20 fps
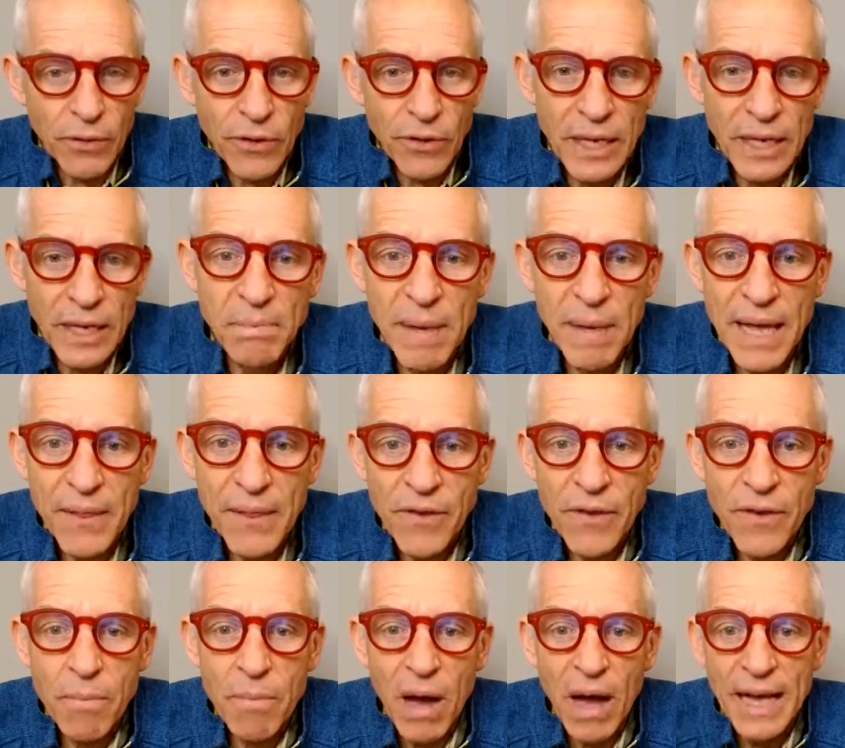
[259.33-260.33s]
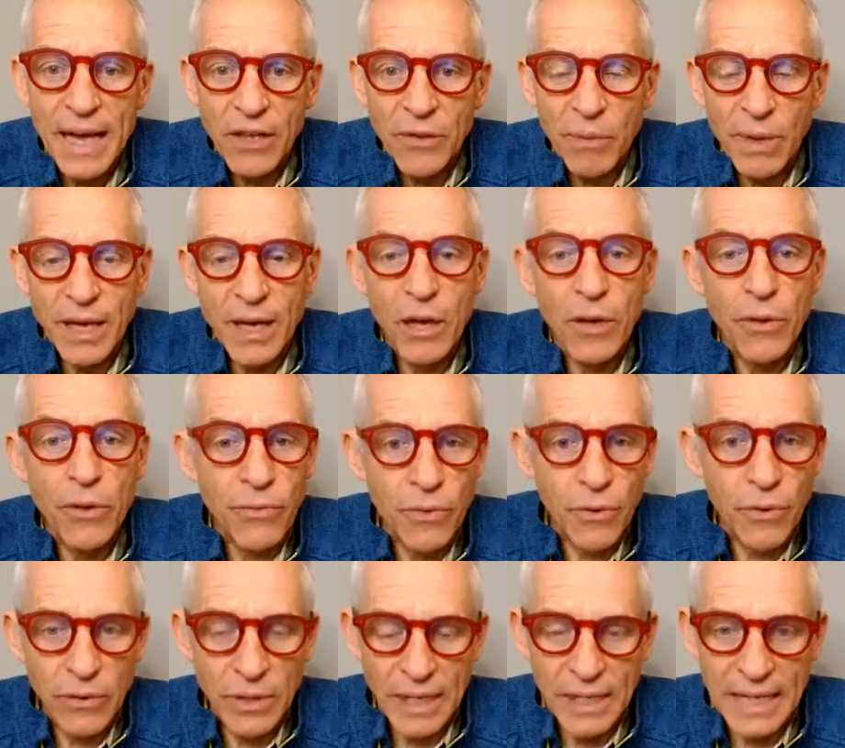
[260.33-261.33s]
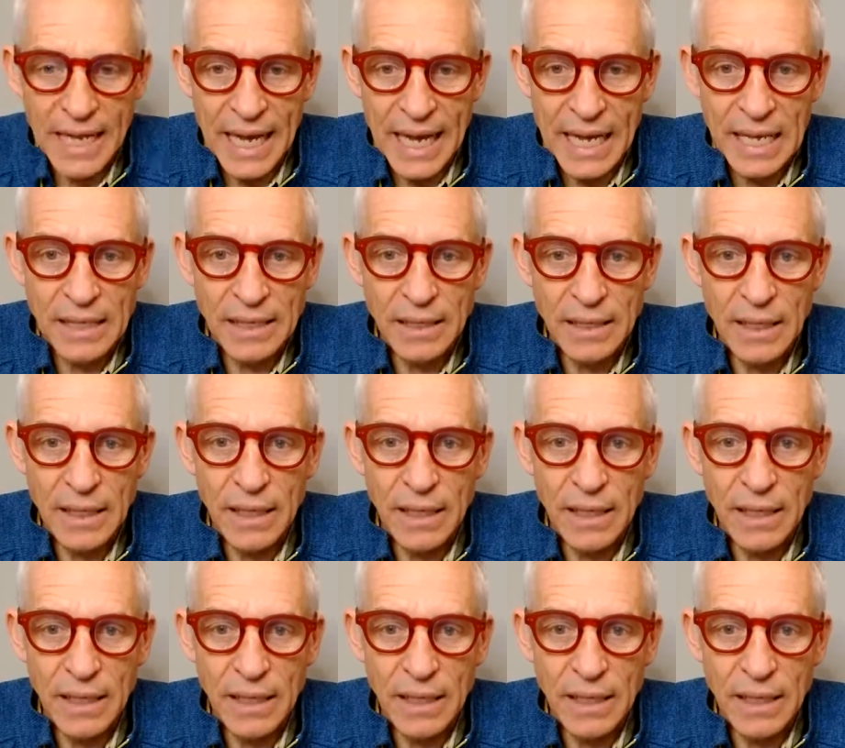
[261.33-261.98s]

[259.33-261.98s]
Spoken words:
So let's bear this in mind as we go through today's